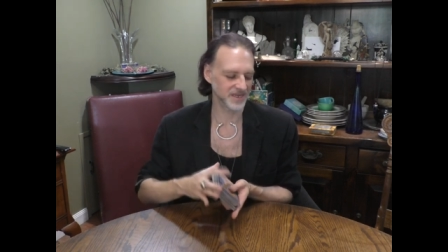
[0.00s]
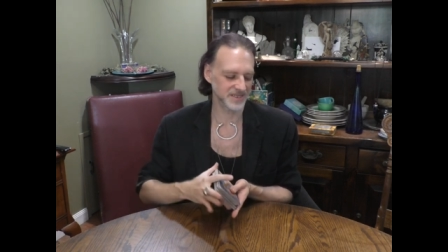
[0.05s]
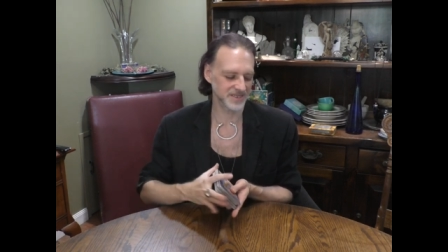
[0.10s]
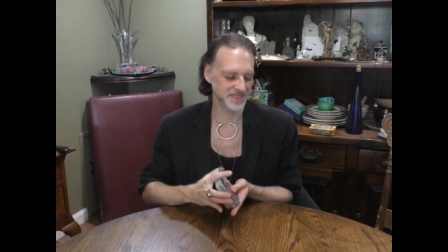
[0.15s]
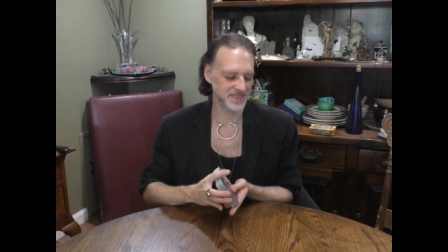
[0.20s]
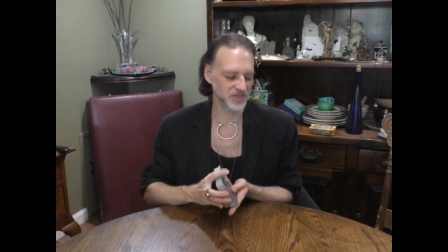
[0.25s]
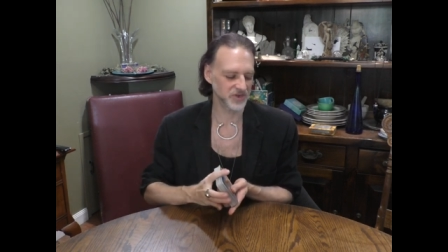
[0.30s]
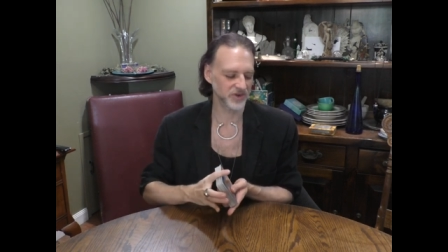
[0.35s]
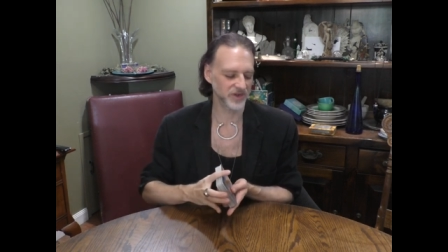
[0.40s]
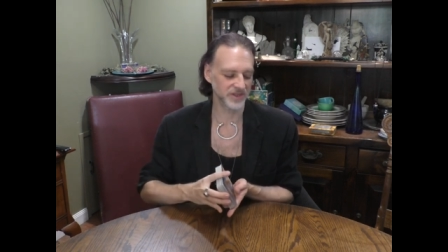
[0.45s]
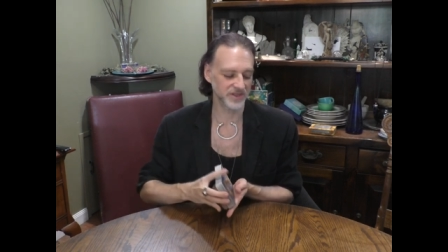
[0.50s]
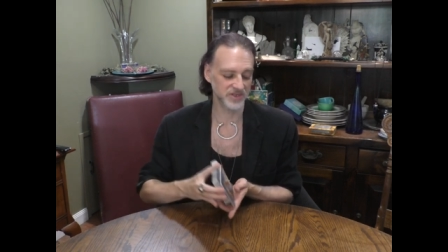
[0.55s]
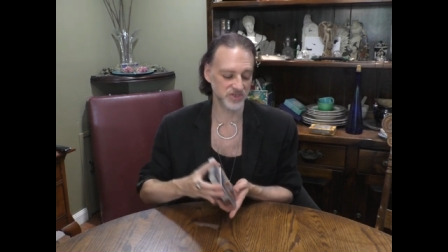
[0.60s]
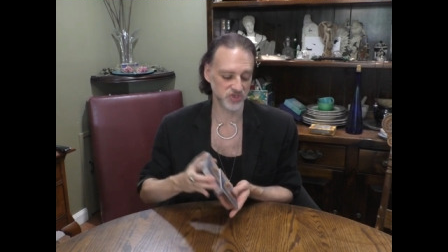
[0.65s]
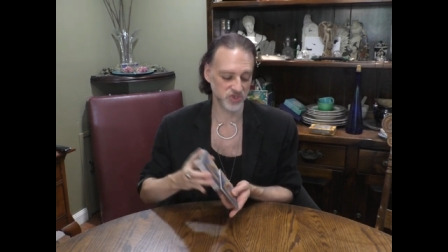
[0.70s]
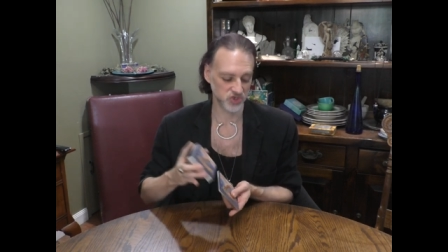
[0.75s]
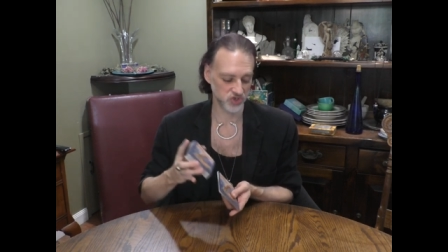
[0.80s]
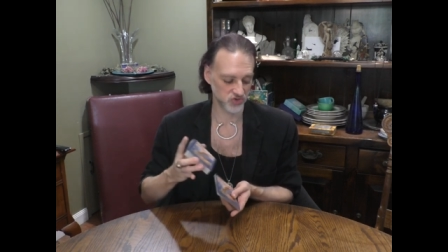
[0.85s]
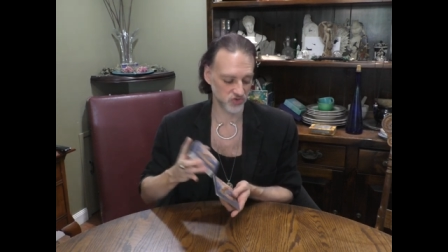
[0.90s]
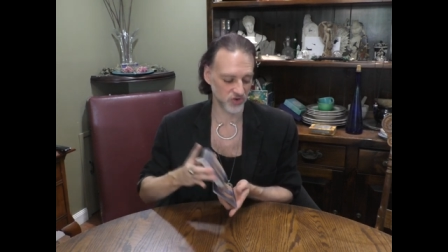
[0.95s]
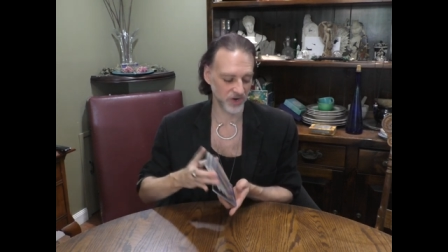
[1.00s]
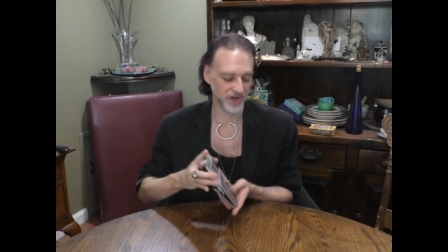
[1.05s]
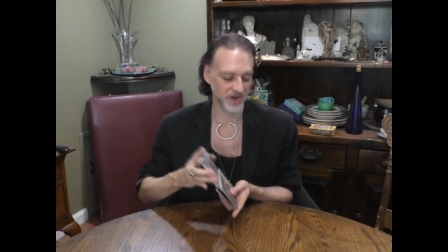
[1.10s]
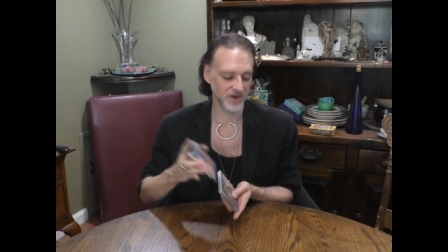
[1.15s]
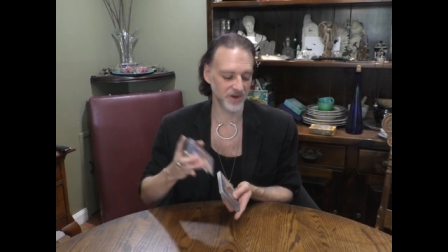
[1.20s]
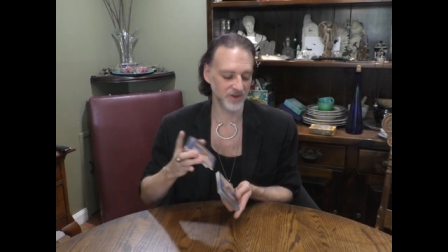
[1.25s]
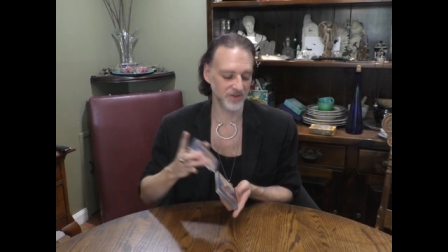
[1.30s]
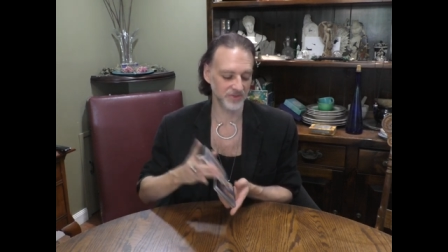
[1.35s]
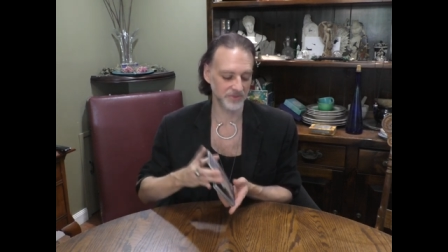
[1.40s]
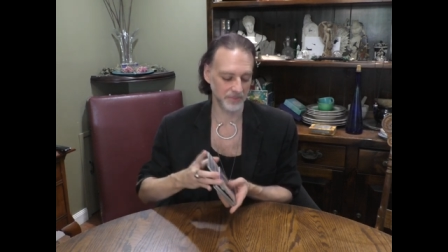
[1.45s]
Considering the
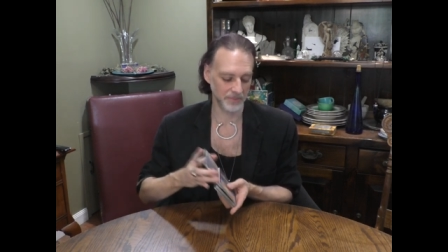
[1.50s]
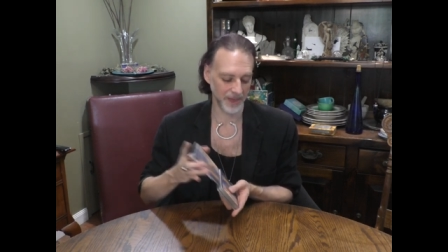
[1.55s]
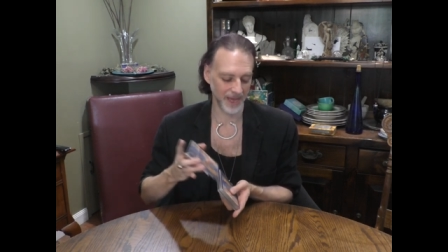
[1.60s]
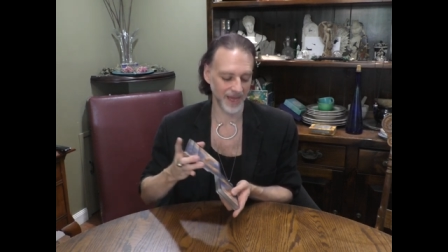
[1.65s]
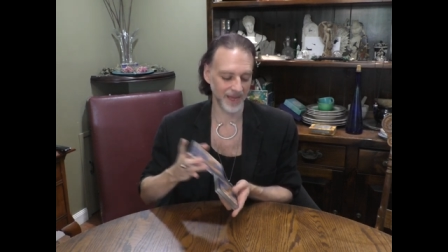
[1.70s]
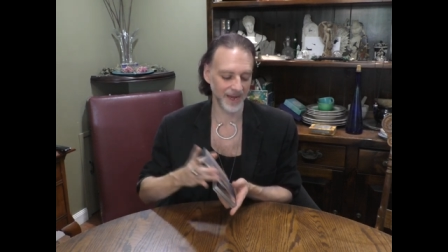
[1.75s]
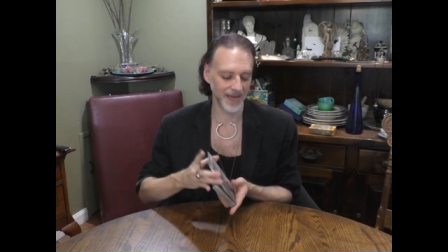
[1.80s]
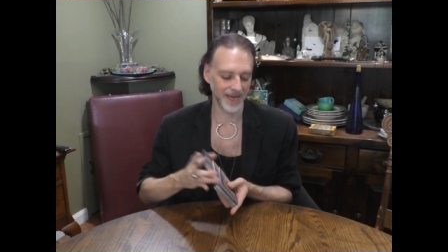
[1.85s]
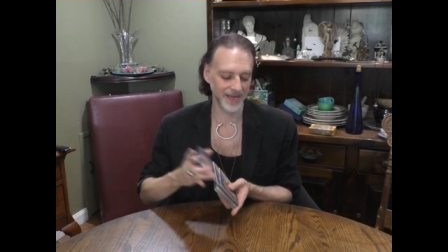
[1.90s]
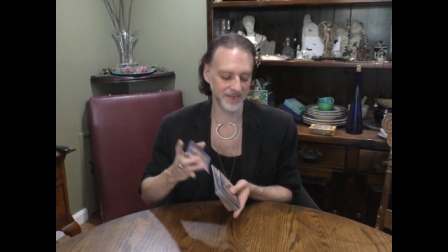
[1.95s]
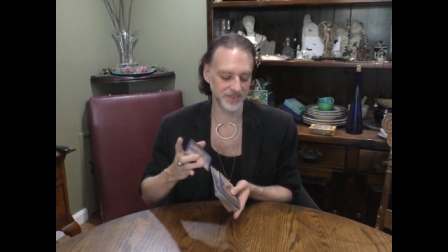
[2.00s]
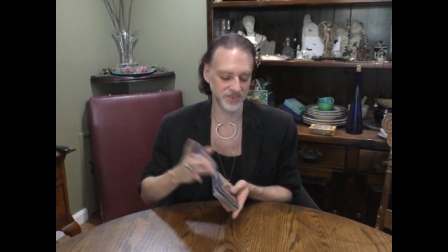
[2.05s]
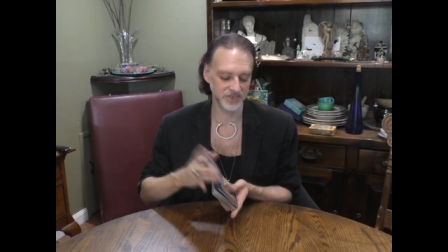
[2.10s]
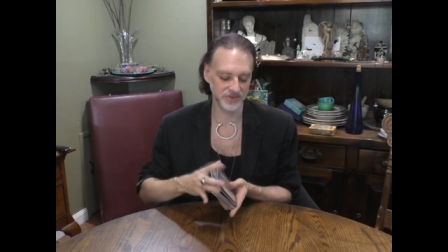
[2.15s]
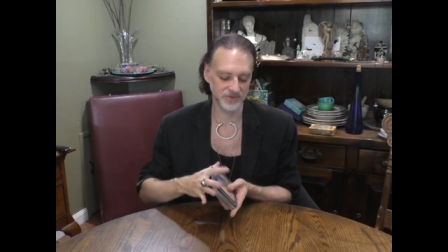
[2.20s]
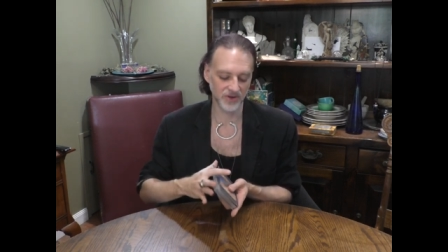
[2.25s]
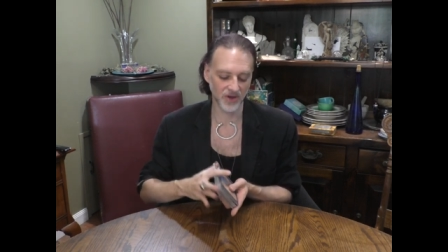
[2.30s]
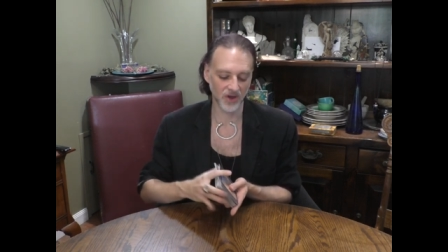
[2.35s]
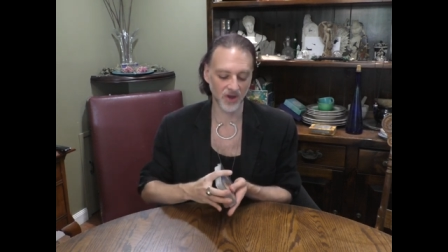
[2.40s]
Destroyer, the Bad Attitude,